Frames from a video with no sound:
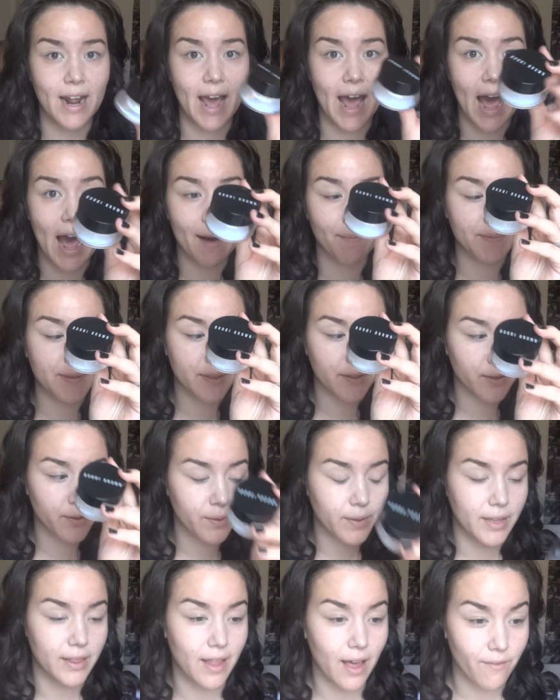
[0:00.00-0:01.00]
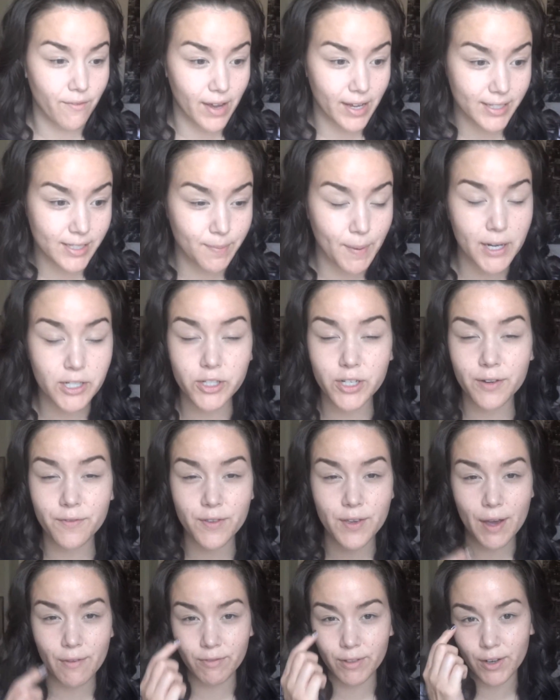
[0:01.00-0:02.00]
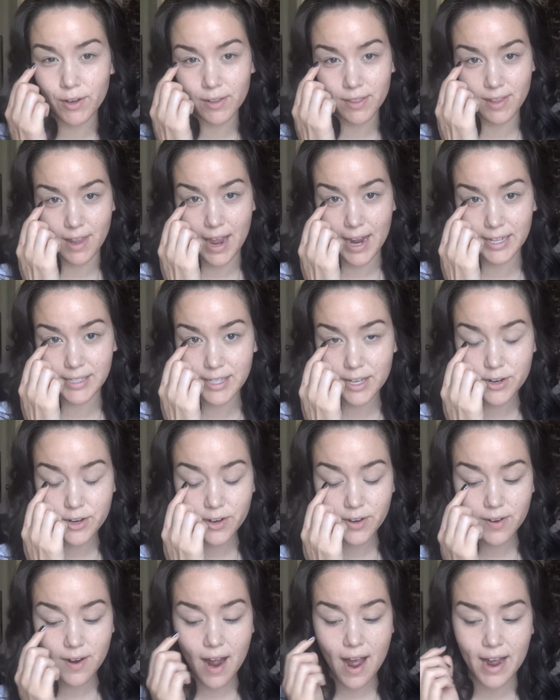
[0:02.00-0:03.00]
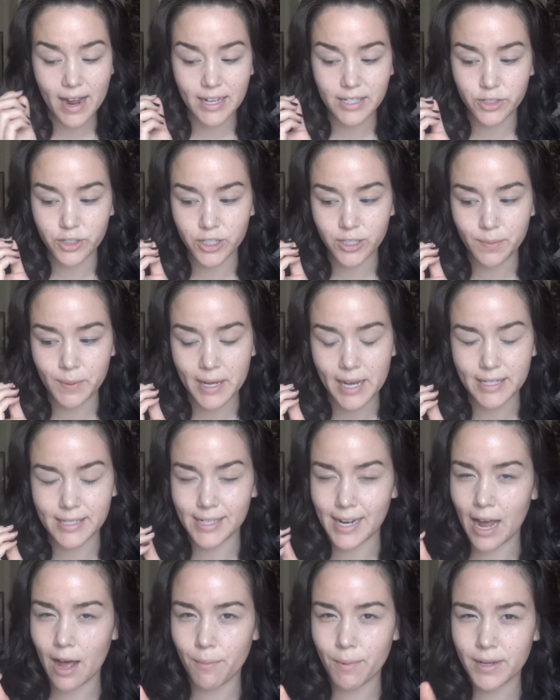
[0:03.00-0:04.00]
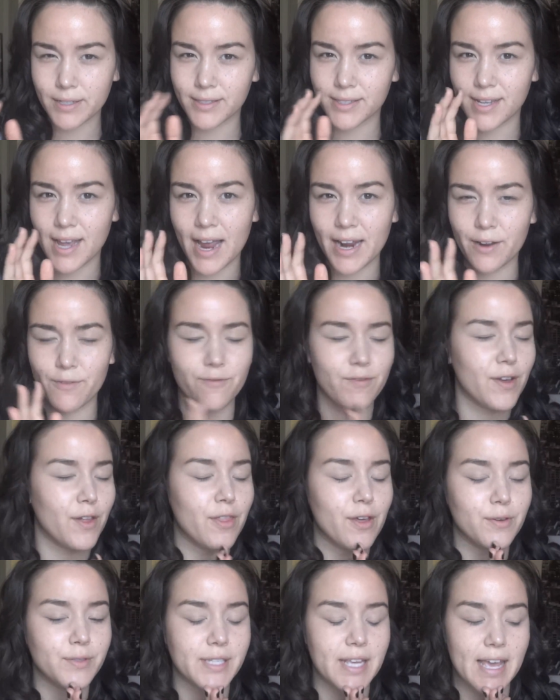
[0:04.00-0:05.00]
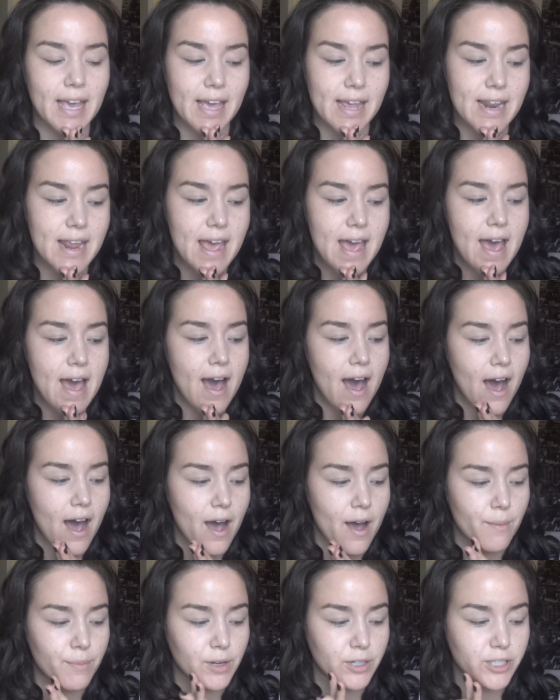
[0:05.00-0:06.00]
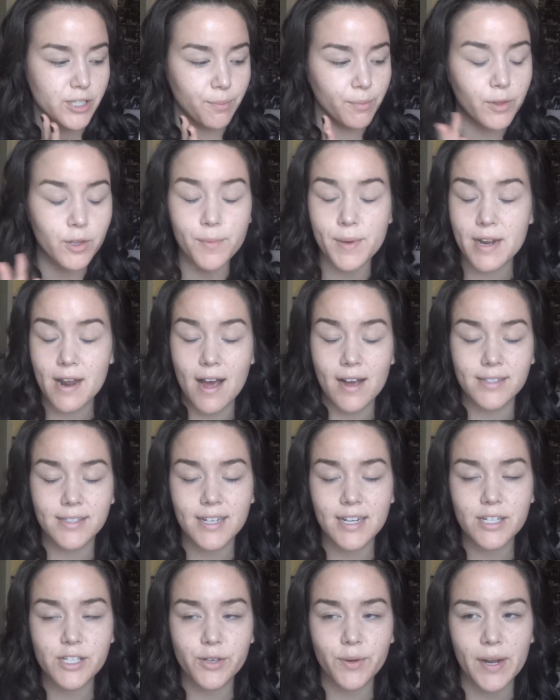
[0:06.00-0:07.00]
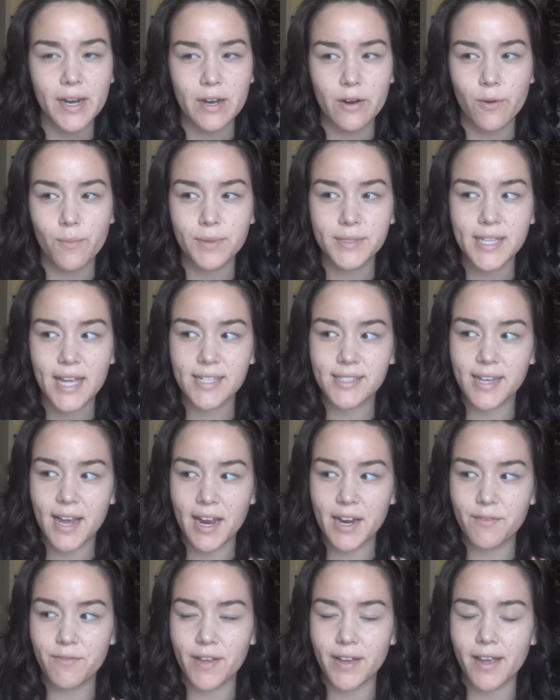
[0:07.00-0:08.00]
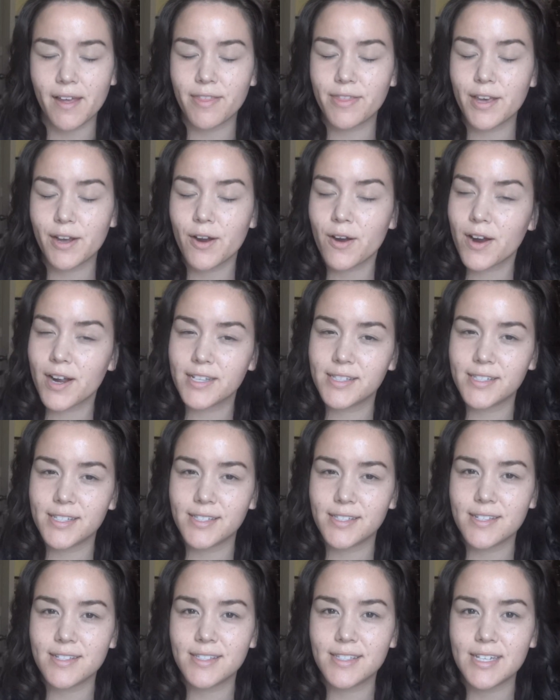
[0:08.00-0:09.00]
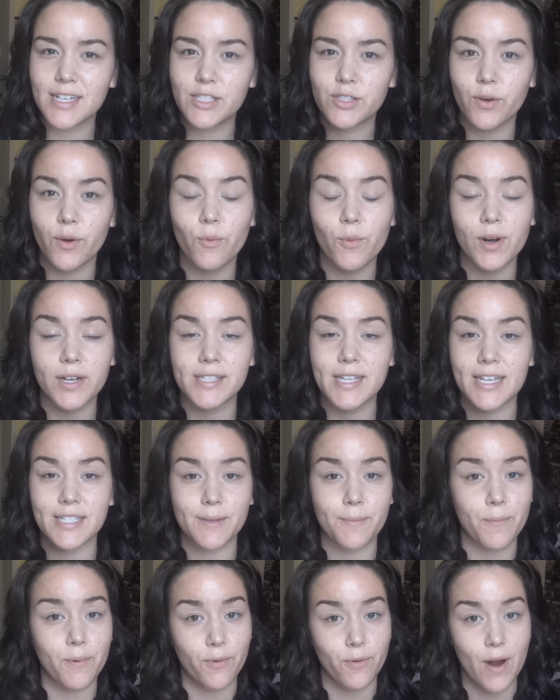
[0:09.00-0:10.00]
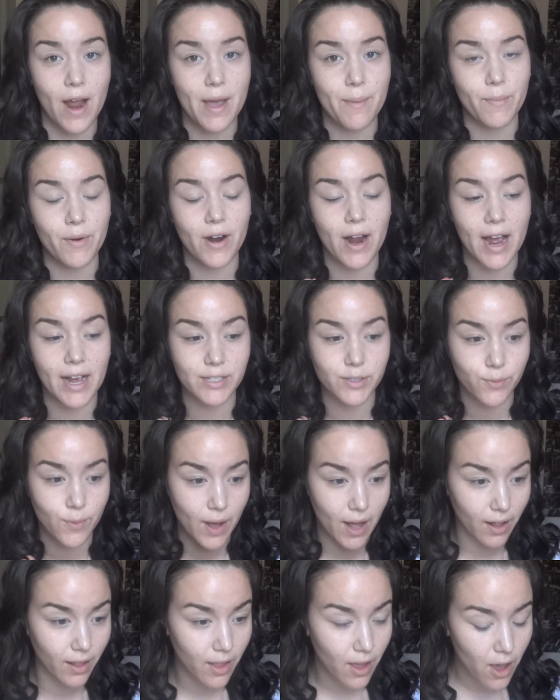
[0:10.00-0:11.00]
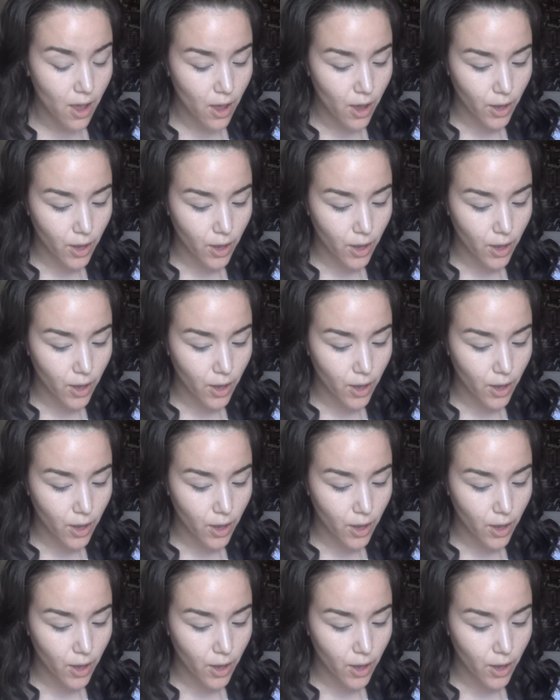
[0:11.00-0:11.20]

I absolutely love it, especially if you have little lines under your eyes, just because it helps kind of fill those in. Um, there's some luminosity to it and almost has kind of like a thicker consistency, so it works as a primer as well.